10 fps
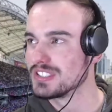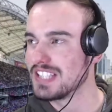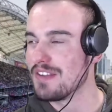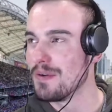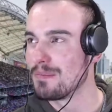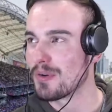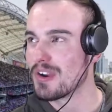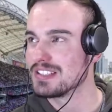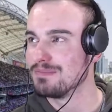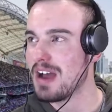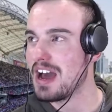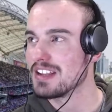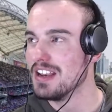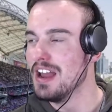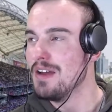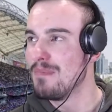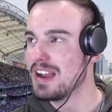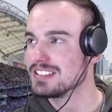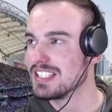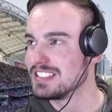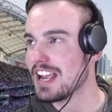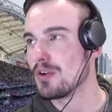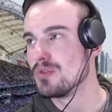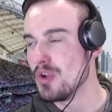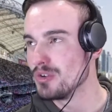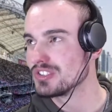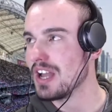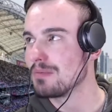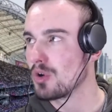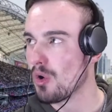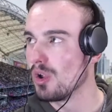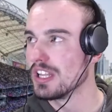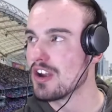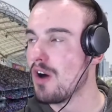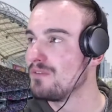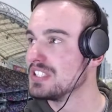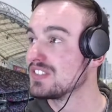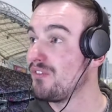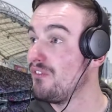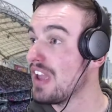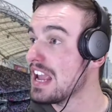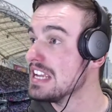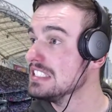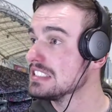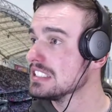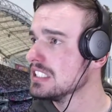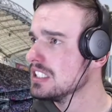Steven Perez-Martin makes the tackle. Newstub crawling off his feet.